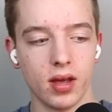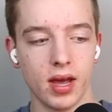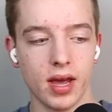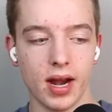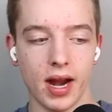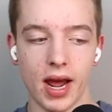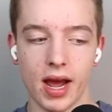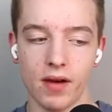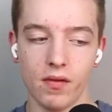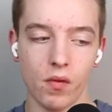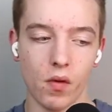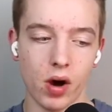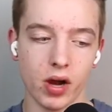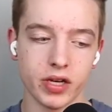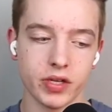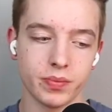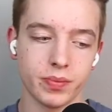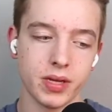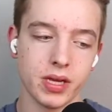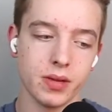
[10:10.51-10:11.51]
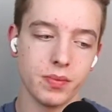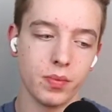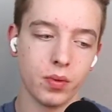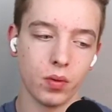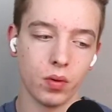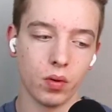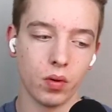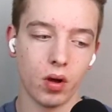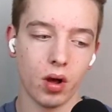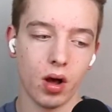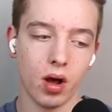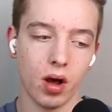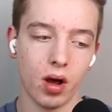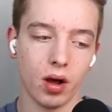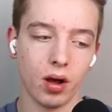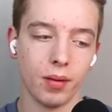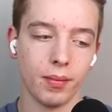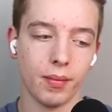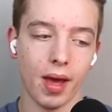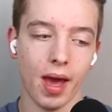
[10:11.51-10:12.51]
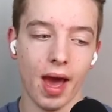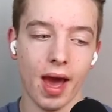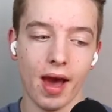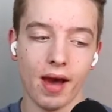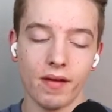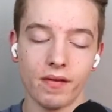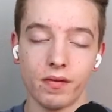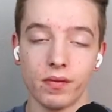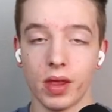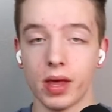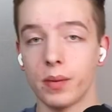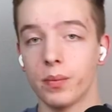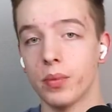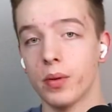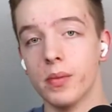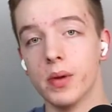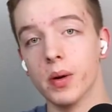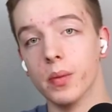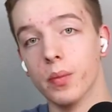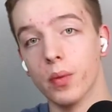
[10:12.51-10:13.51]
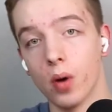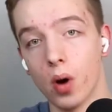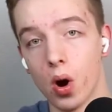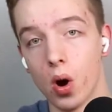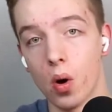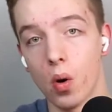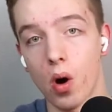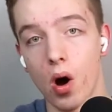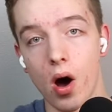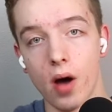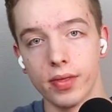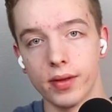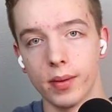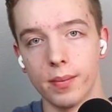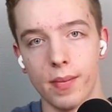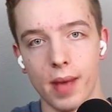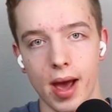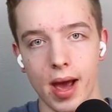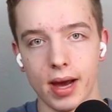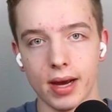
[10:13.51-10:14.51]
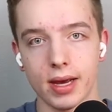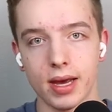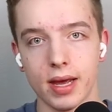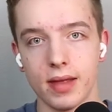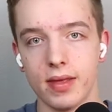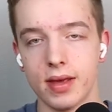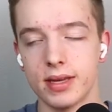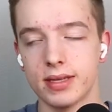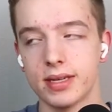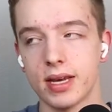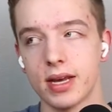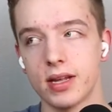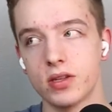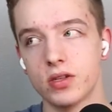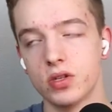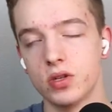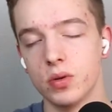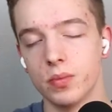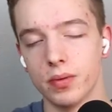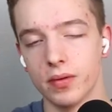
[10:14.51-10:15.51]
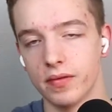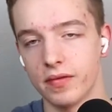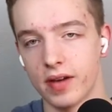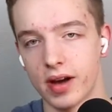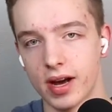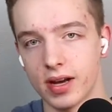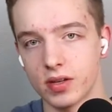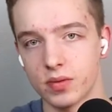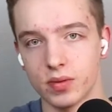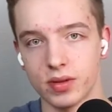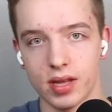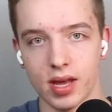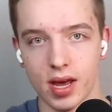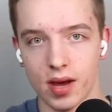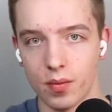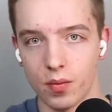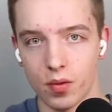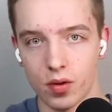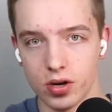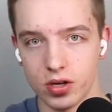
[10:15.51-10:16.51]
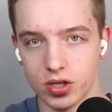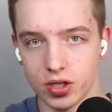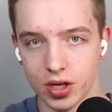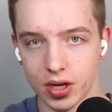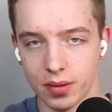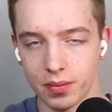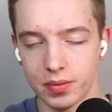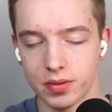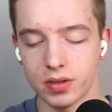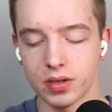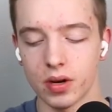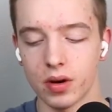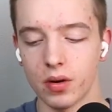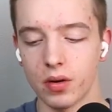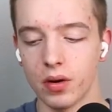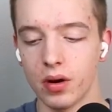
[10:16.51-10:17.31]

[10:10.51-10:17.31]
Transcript: And I have watched people have like Premiere Pro on their Mac, and they say it's super fast with the M1 chip. So